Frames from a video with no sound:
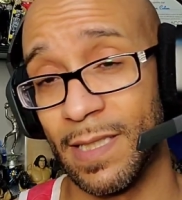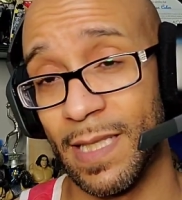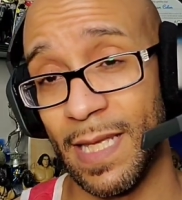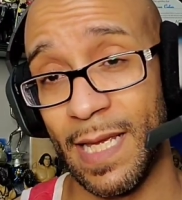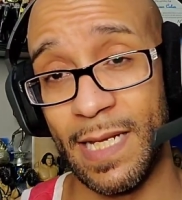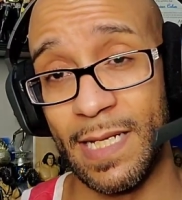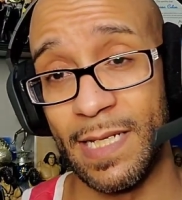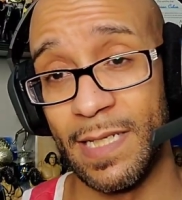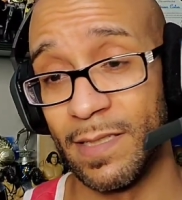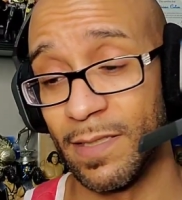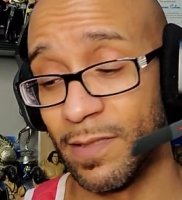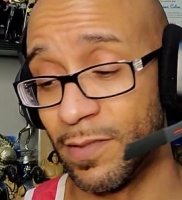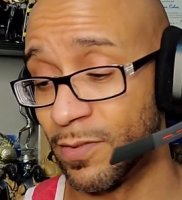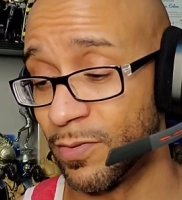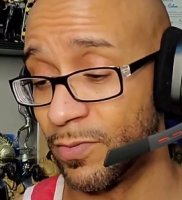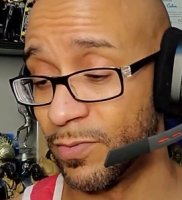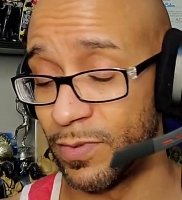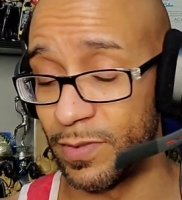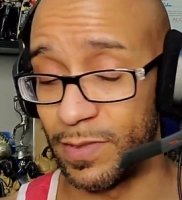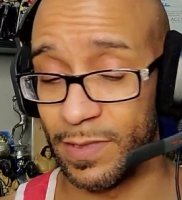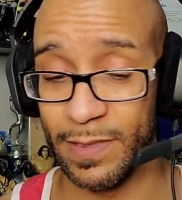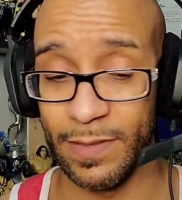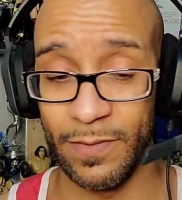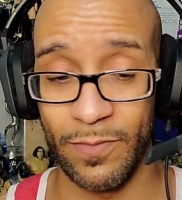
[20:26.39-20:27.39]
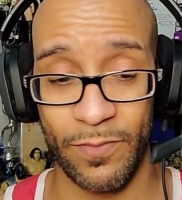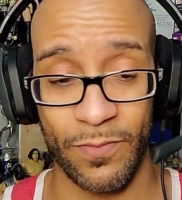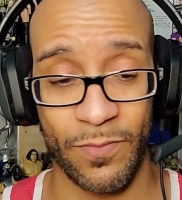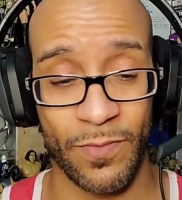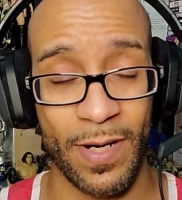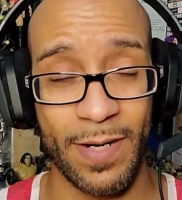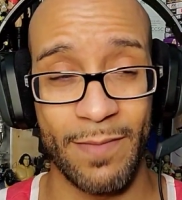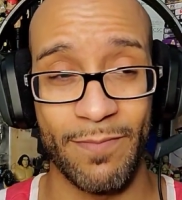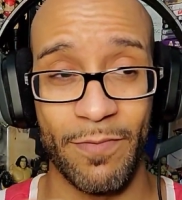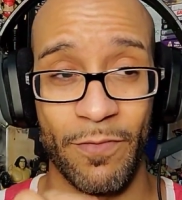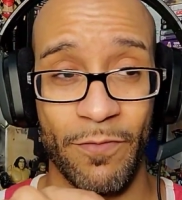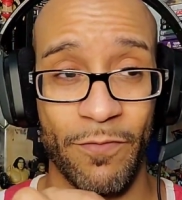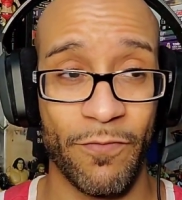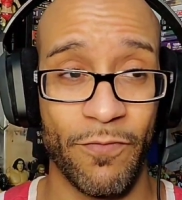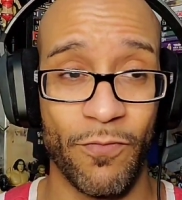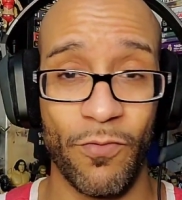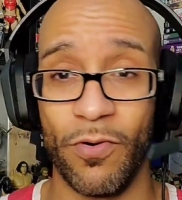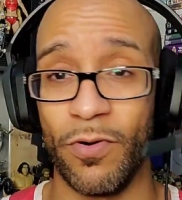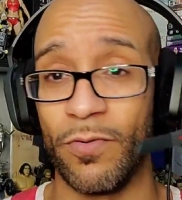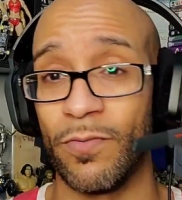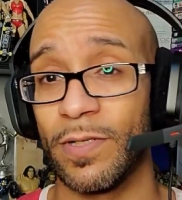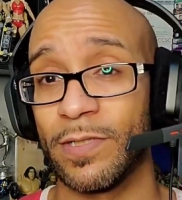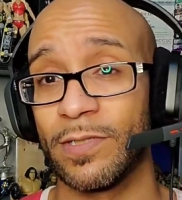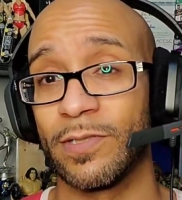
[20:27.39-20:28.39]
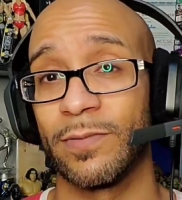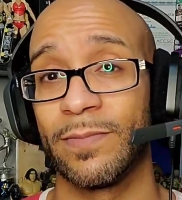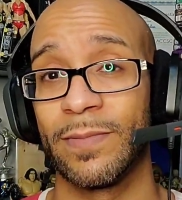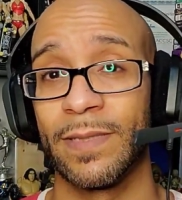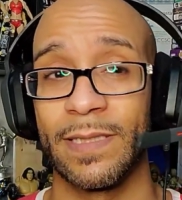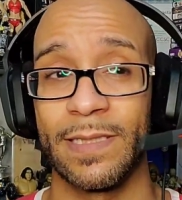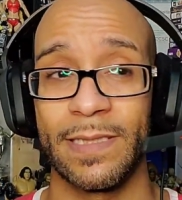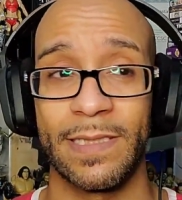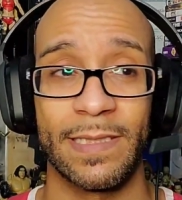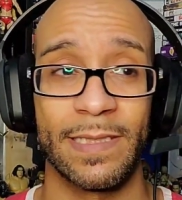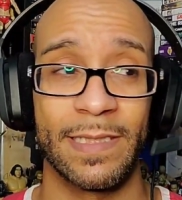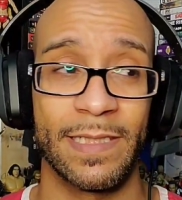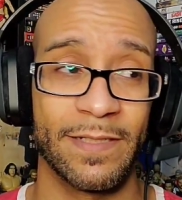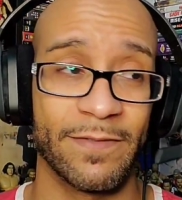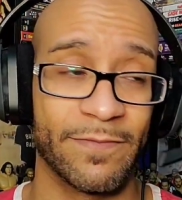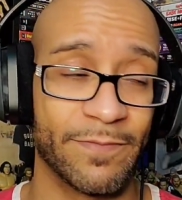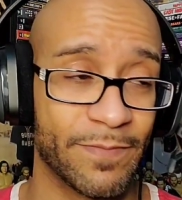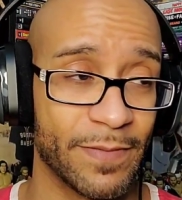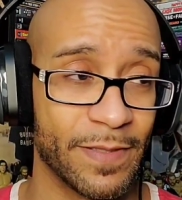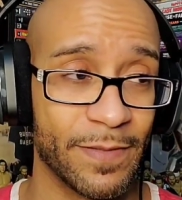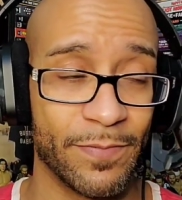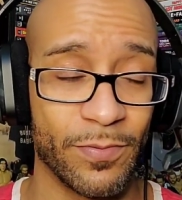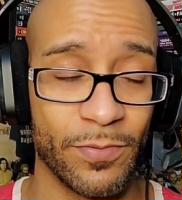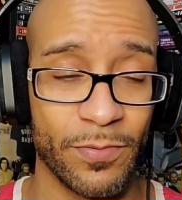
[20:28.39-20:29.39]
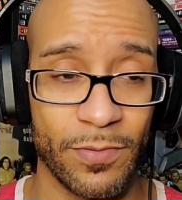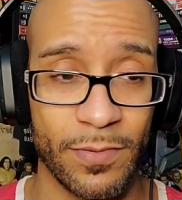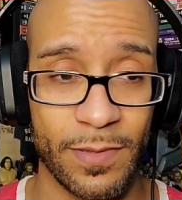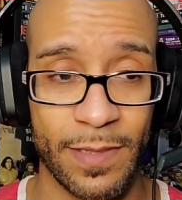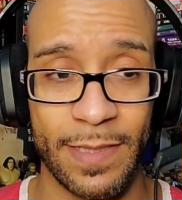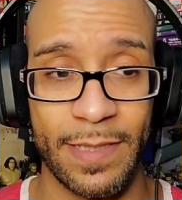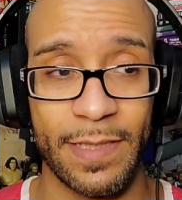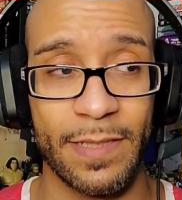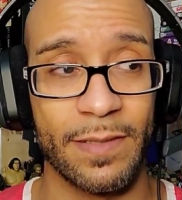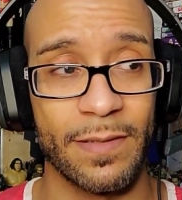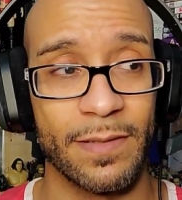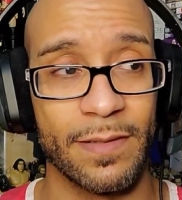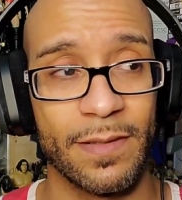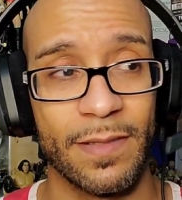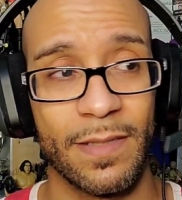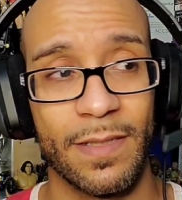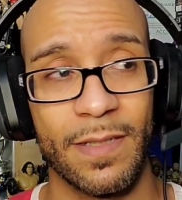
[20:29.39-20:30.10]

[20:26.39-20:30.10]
they need to do it right before WrestleMania to give people, like,